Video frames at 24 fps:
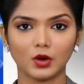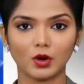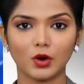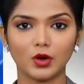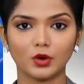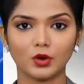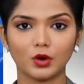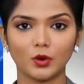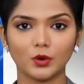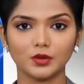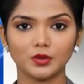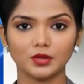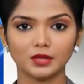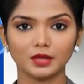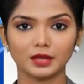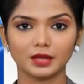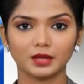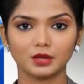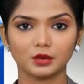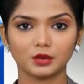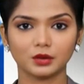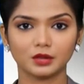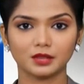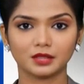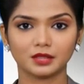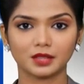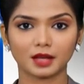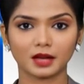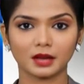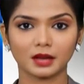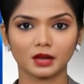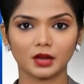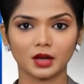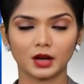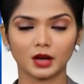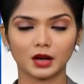along routes leading to the
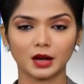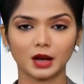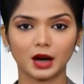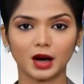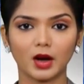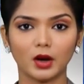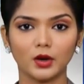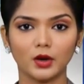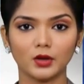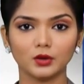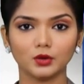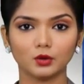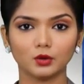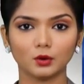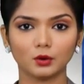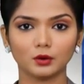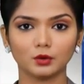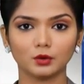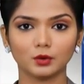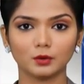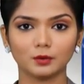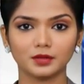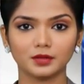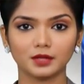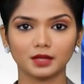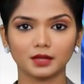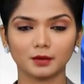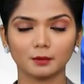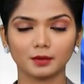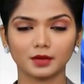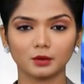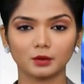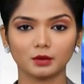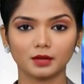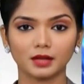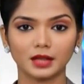site. A control room set
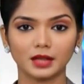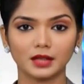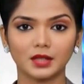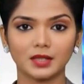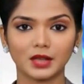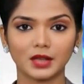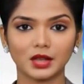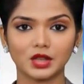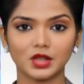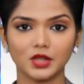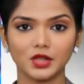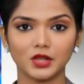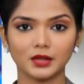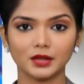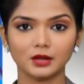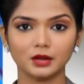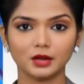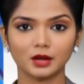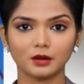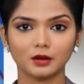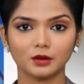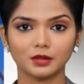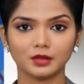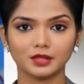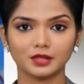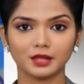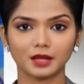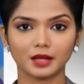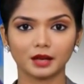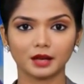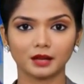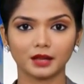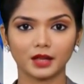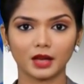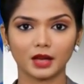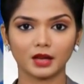up in a police station that covers
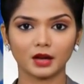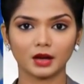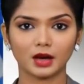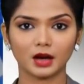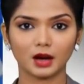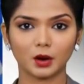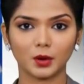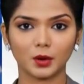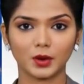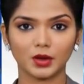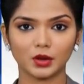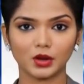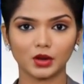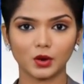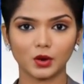the area will